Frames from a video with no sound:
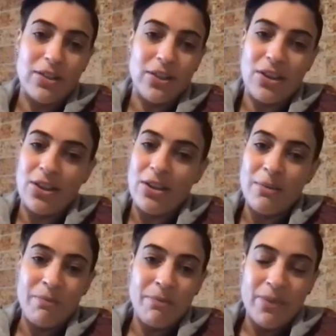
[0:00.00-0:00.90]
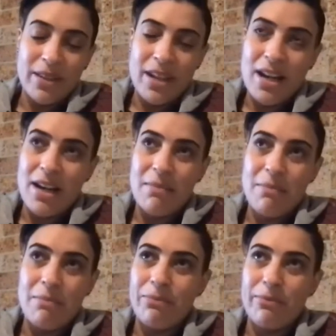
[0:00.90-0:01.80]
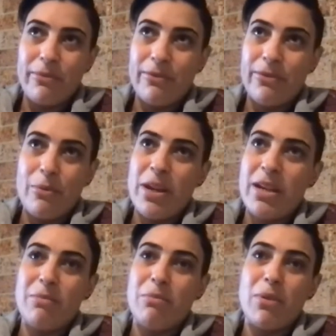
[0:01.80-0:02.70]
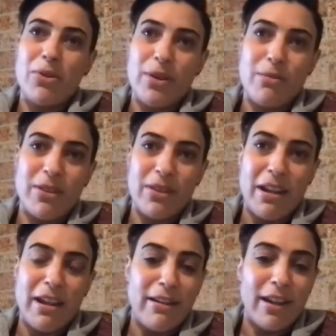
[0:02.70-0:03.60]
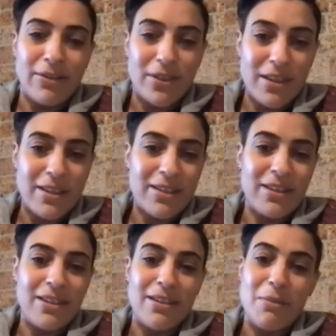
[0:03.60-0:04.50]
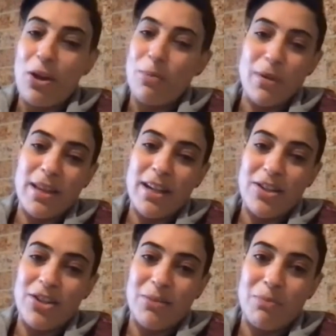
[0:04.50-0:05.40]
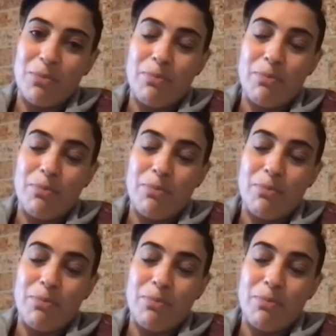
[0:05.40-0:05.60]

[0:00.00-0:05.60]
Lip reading: So for me, my dream doesn't end after this, and I'm hoping that it just